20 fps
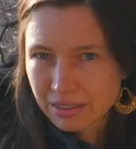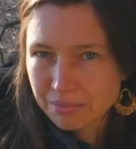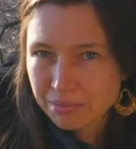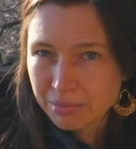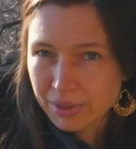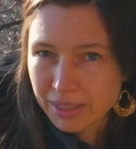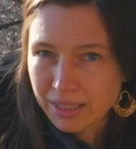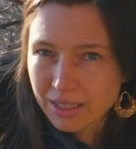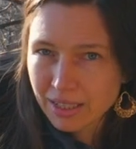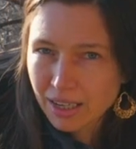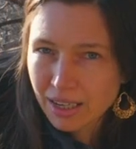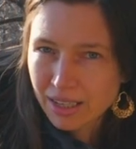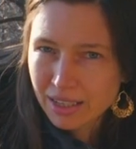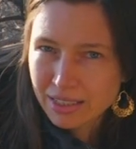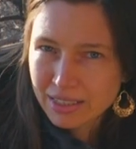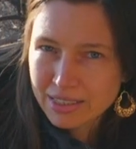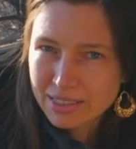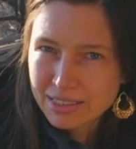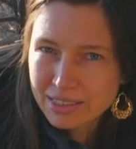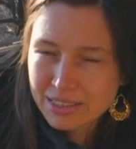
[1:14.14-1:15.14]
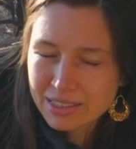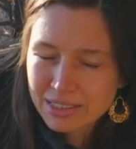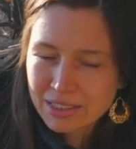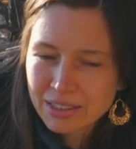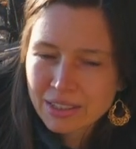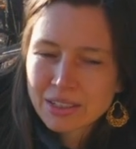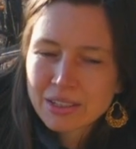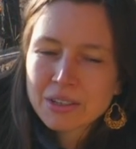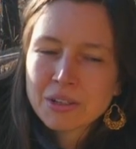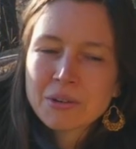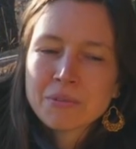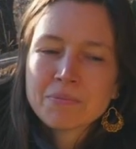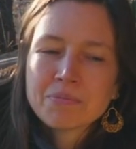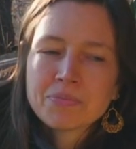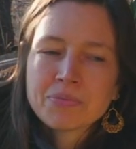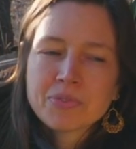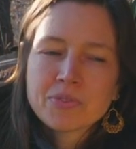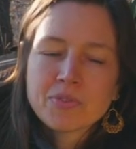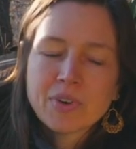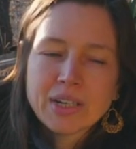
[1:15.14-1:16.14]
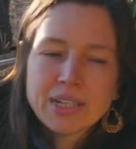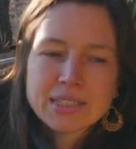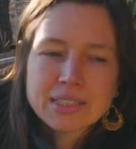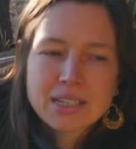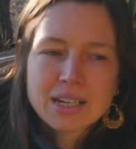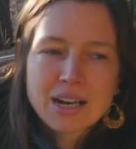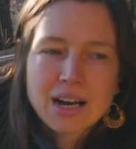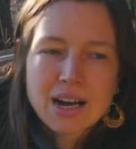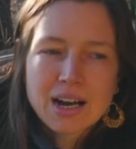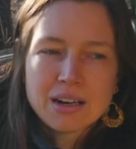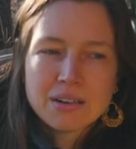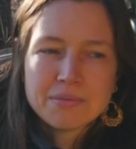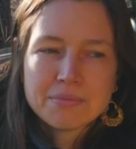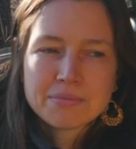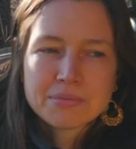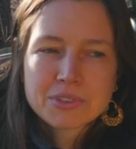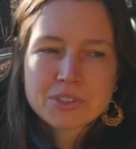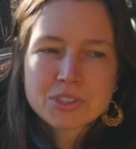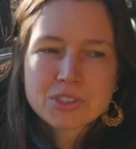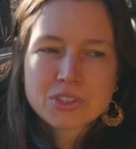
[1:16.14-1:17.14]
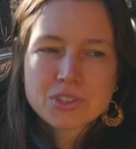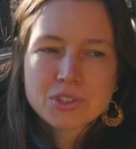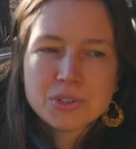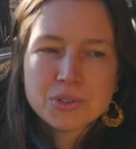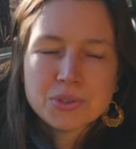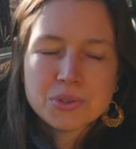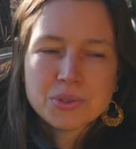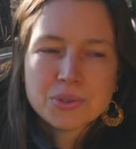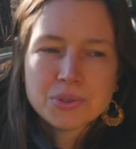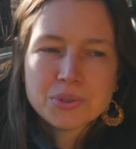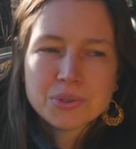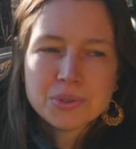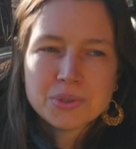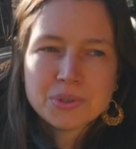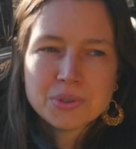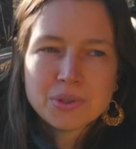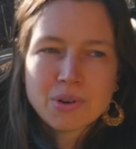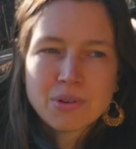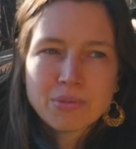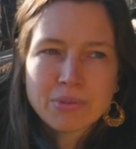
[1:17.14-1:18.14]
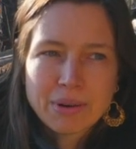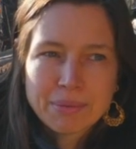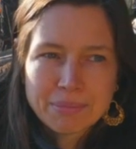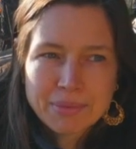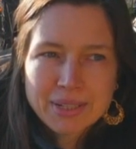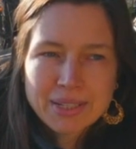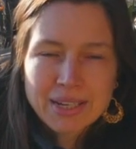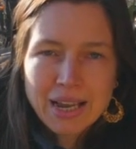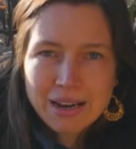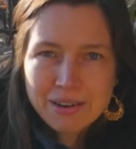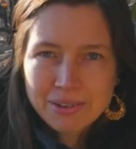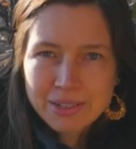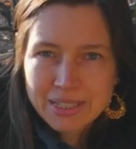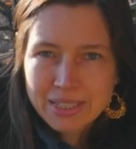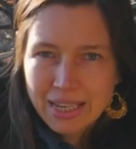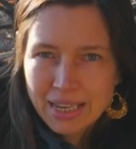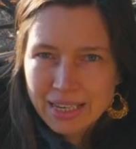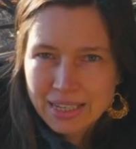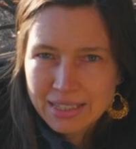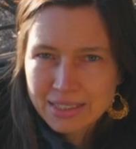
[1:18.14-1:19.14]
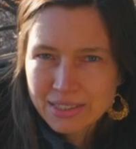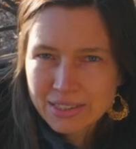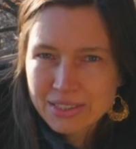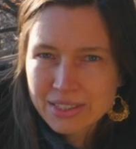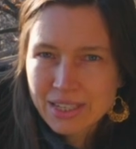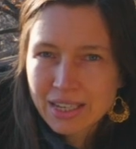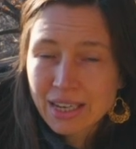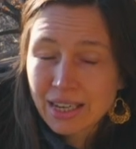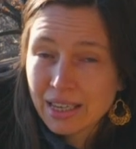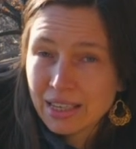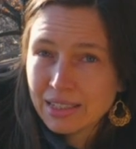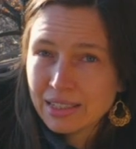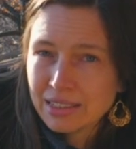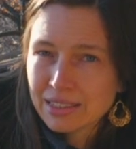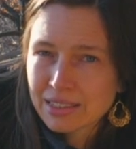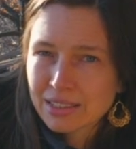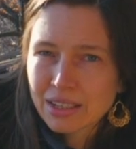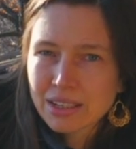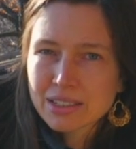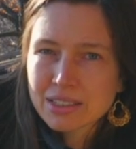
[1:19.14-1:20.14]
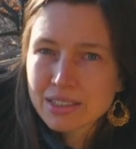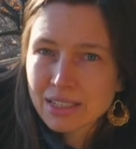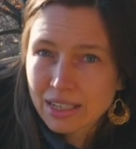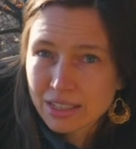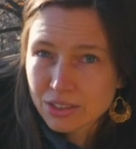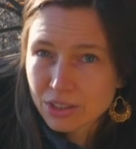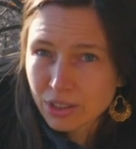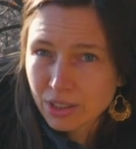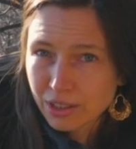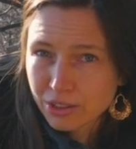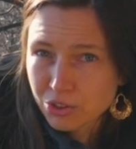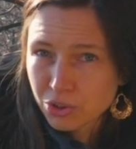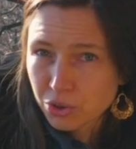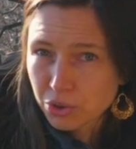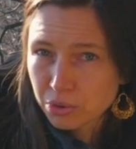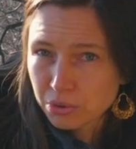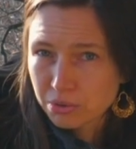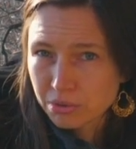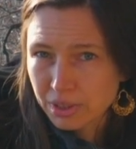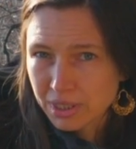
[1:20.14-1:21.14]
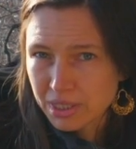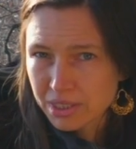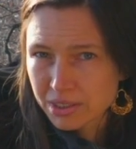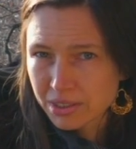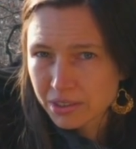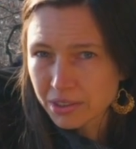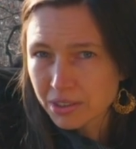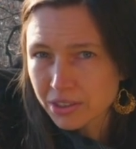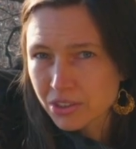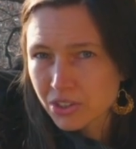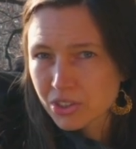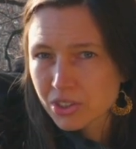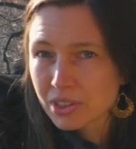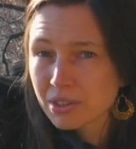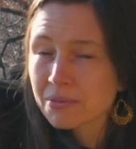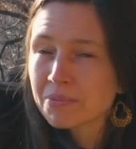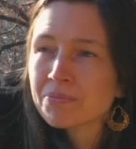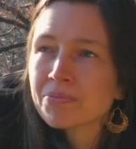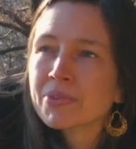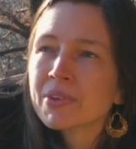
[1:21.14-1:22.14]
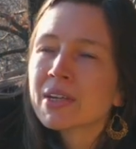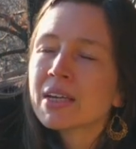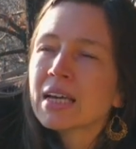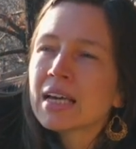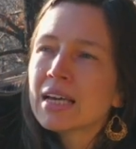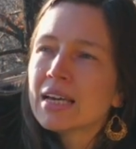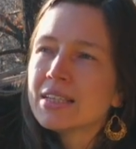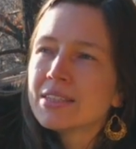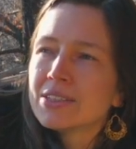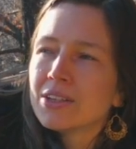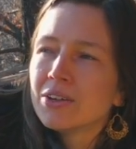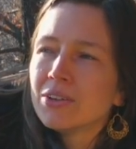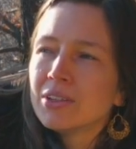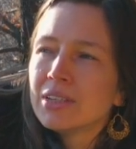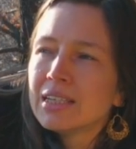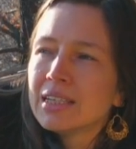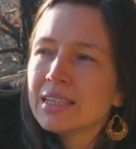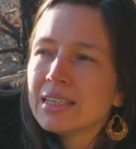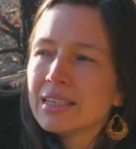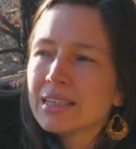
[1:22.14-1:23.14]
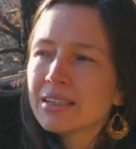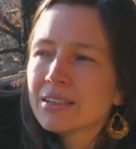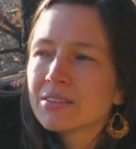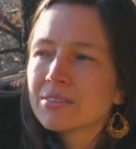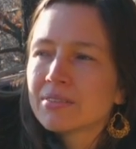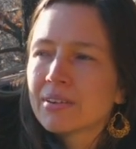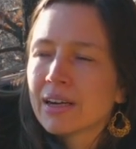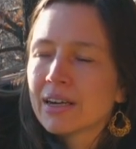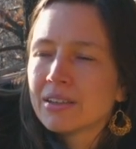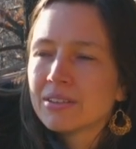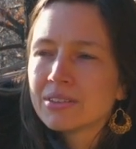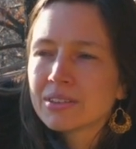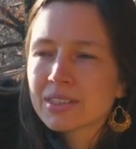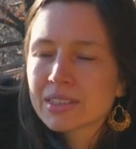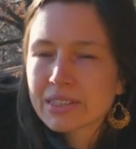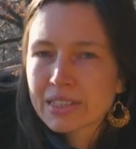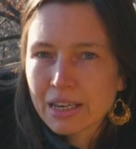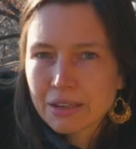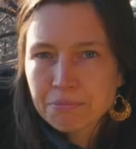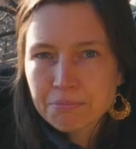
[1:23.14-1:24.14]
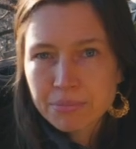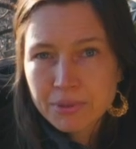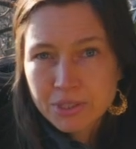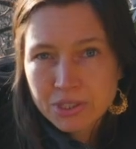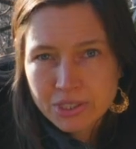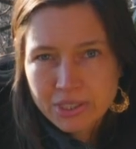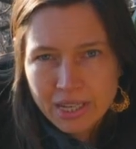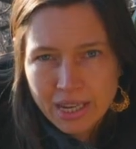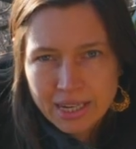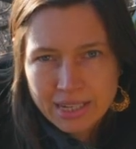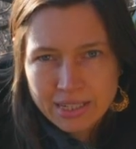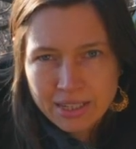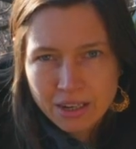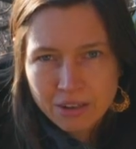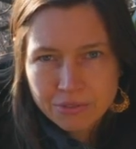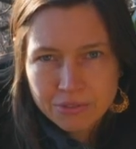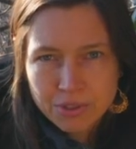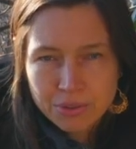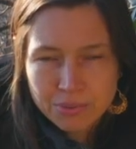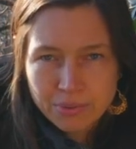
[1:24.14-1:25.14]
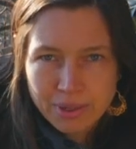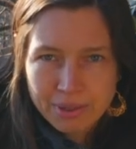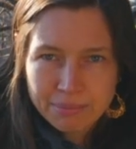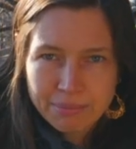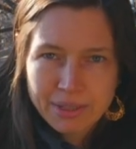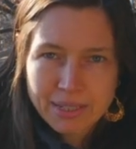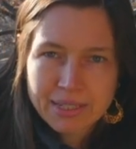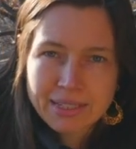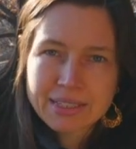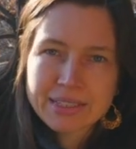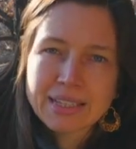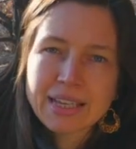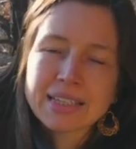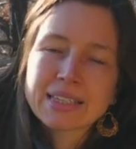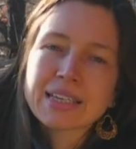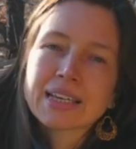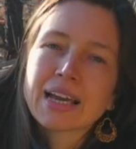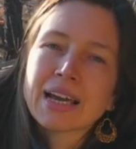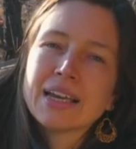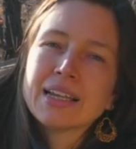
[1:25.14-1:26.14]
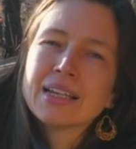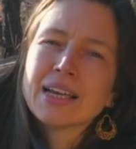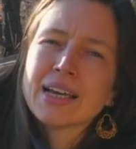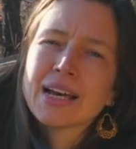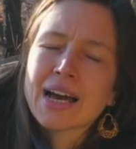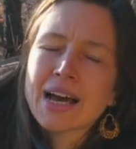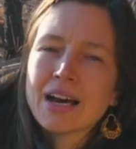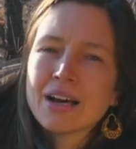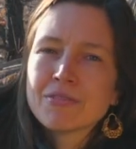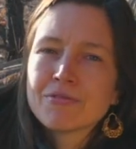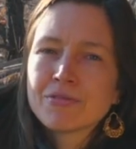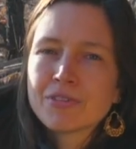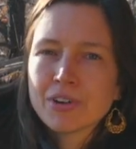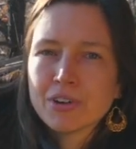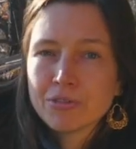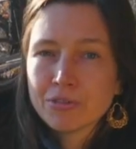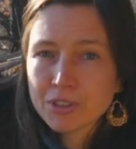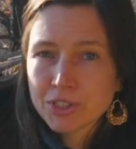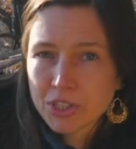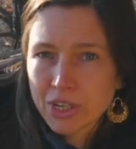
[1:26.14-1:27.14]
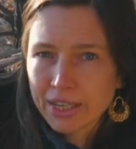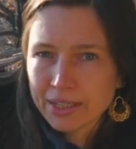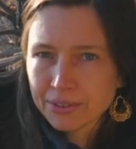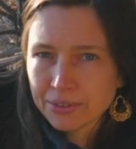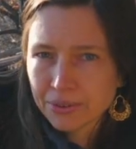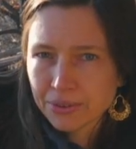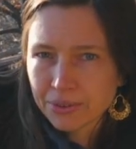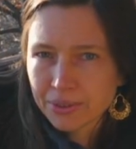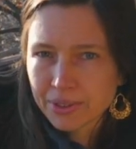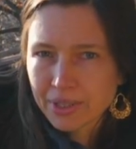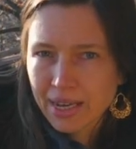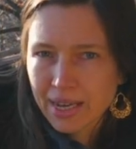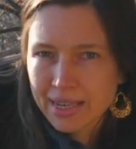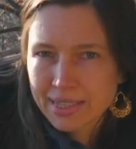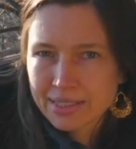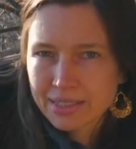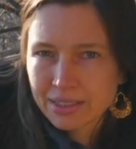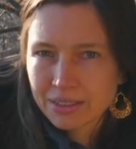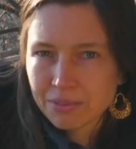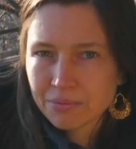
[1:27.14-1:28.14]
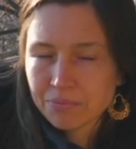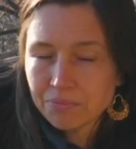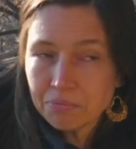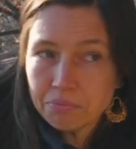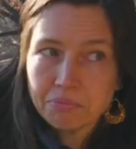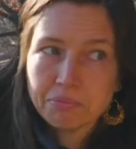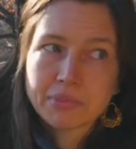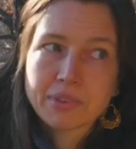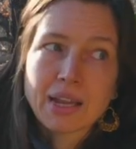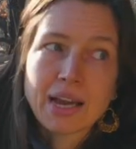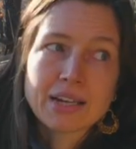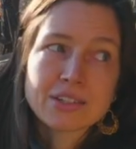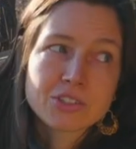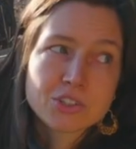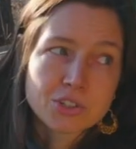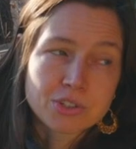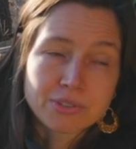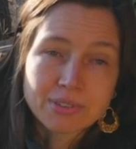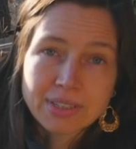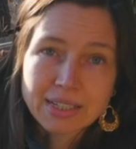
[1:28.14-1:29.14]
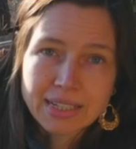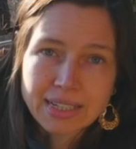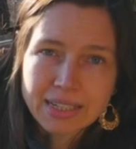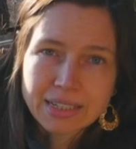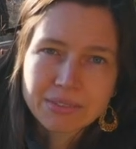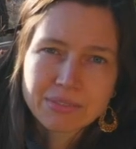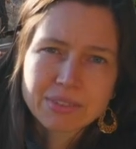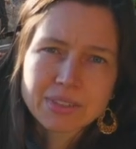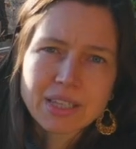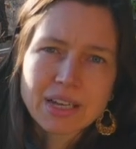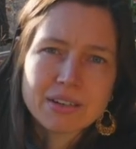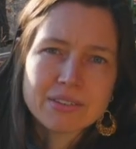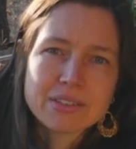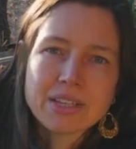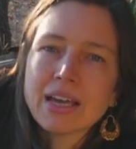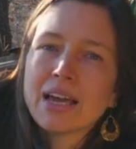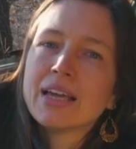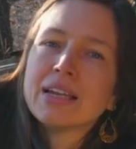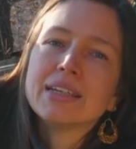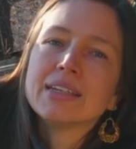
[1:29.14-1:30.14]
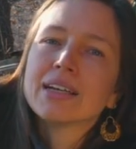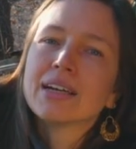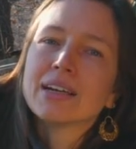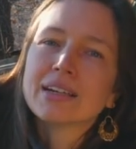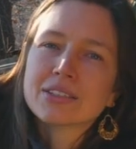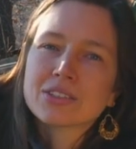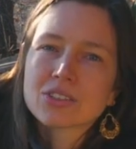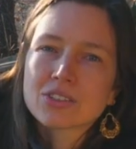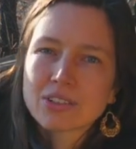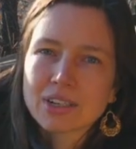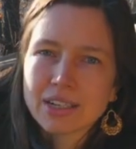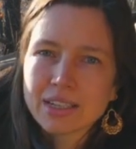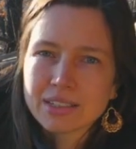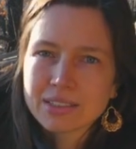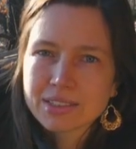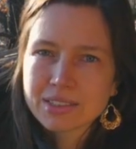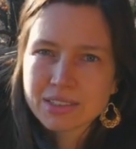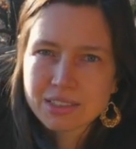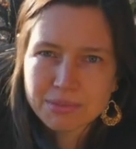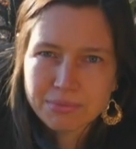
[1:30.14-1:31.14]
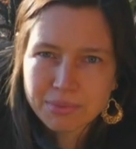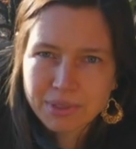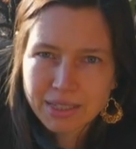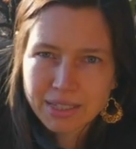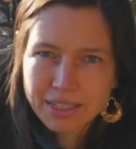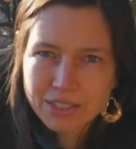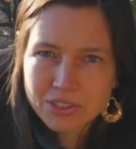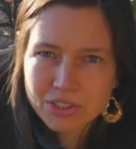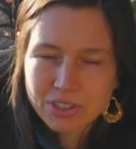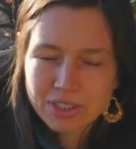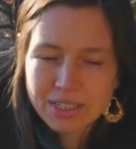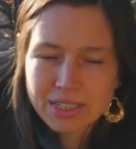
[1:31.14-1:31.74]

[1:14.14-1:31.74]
because when it comes to women nowadays and sexological research, it's only around 10% of the women that can have a vaginal orgasm naturally without any extra stimulation.